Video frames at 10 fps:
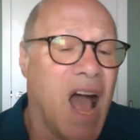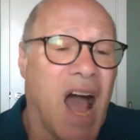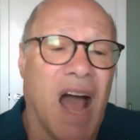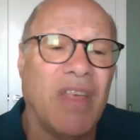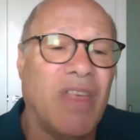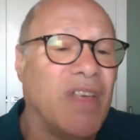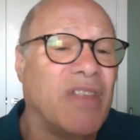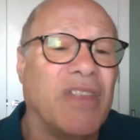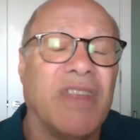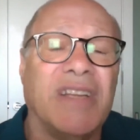I
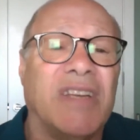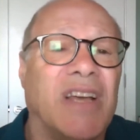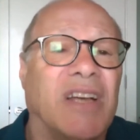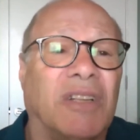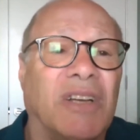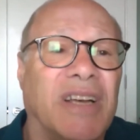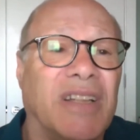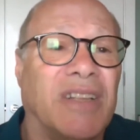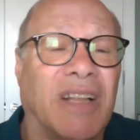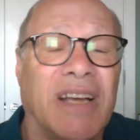think that they take a look
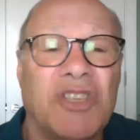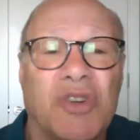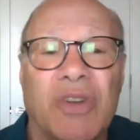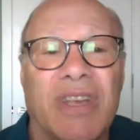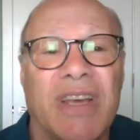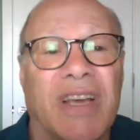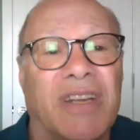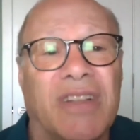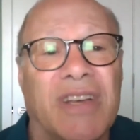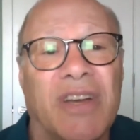at the ledger at the end
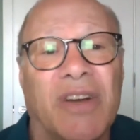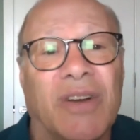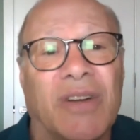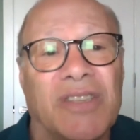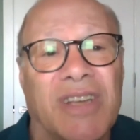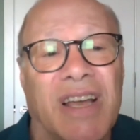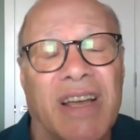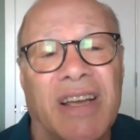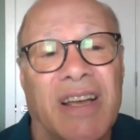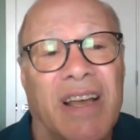of the year and
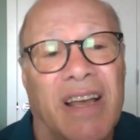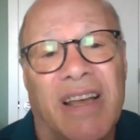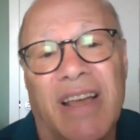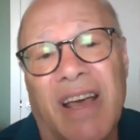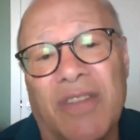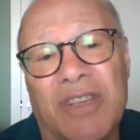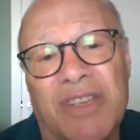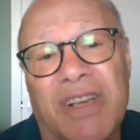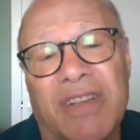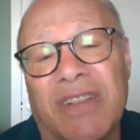say, yeah,
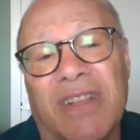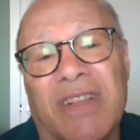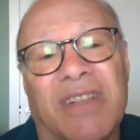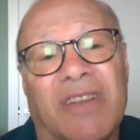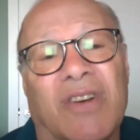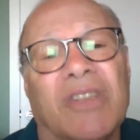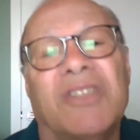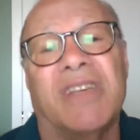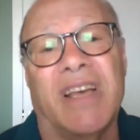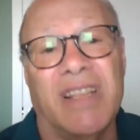this could
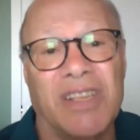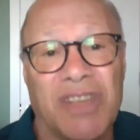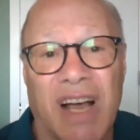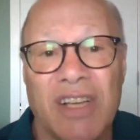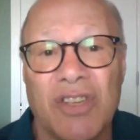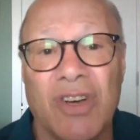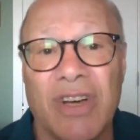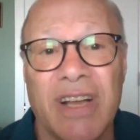say this guy's good.